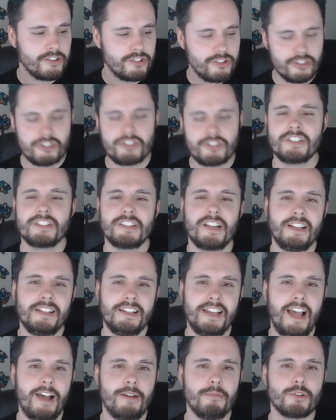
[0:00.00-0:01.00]
just
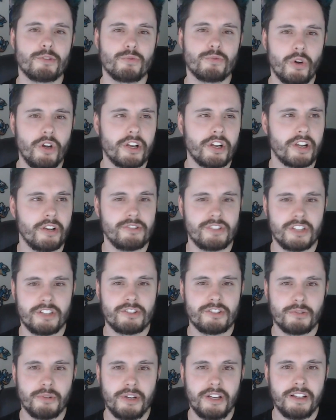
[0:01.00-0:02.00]
exactly how much work goes
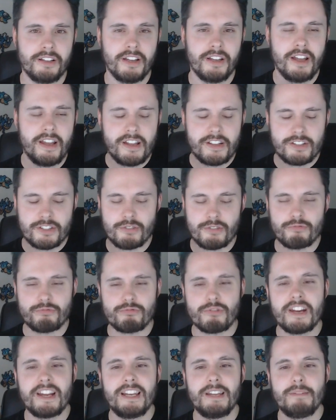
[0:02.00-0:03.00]
into it to
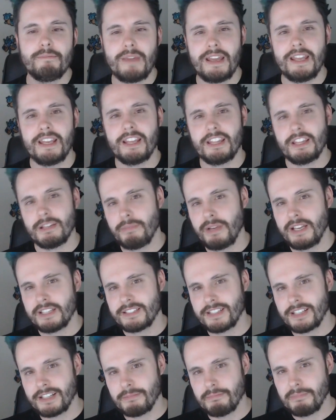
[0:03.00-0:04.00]
really make it the
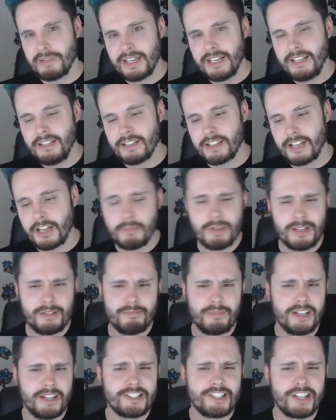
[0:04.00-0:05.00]
best it can be. I
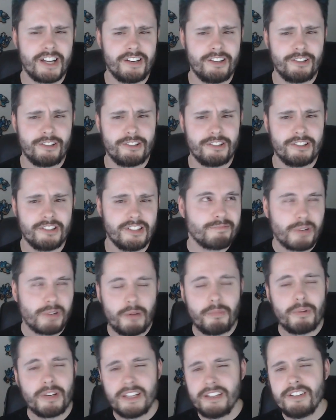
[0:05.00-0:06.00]
mean, my channel,
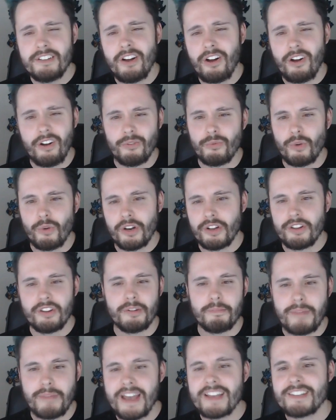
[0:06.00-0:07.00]
probably not one of
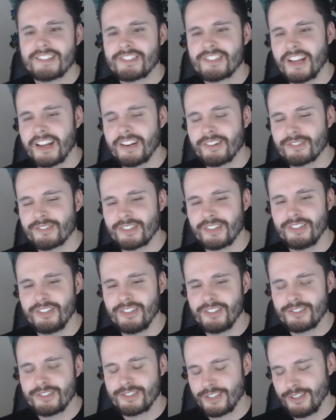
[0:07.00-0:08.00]
the best channels on
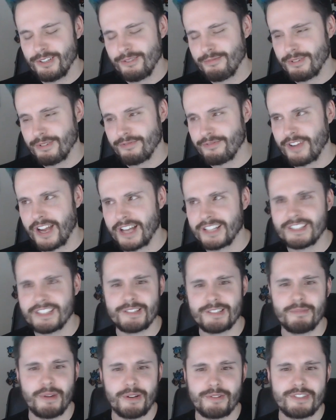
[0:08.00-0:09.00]
YouTube. In fact,
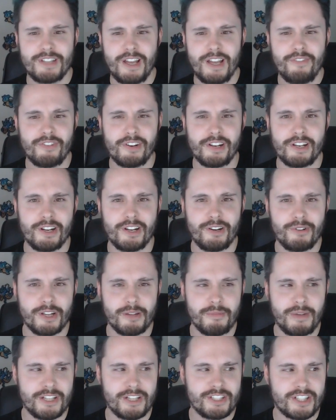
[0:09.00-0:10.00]
it's most definitely not one of
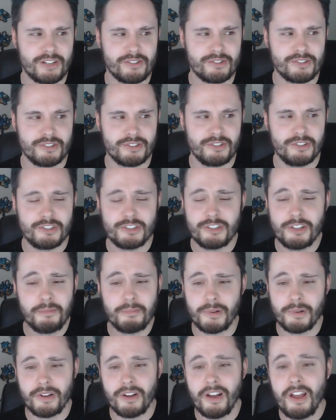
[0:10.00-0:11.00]
the best channels on
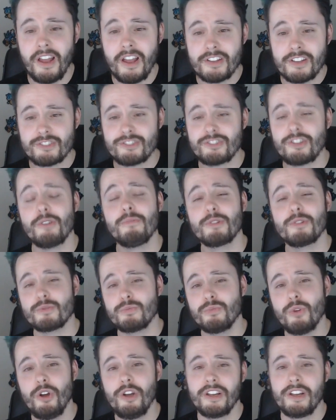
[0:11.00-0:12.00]
YouTube, but so much
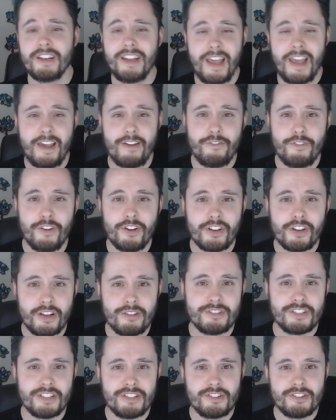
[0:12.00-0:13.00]
work and effort
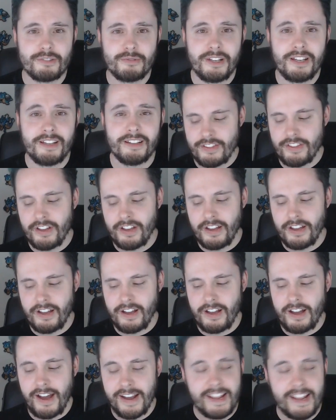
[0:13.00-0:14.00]
goes into it that
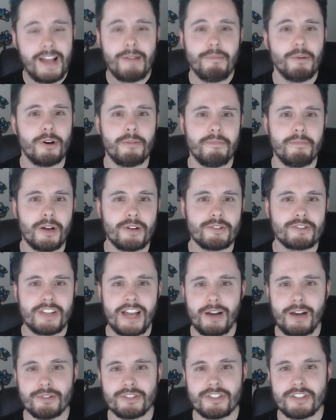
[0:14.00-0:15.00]
I am up most
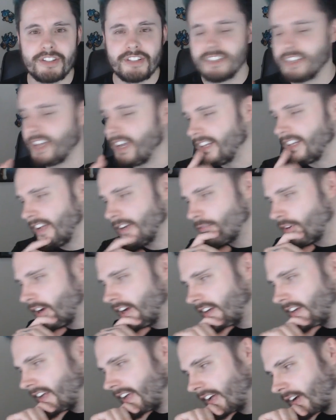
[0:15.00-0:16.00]
hours of the day. Like
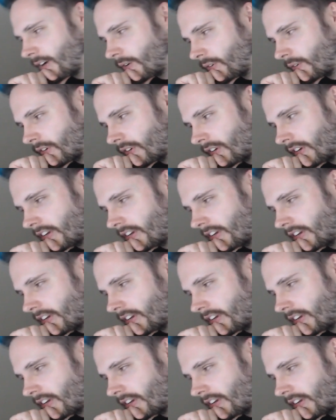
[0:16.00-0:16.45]
right now,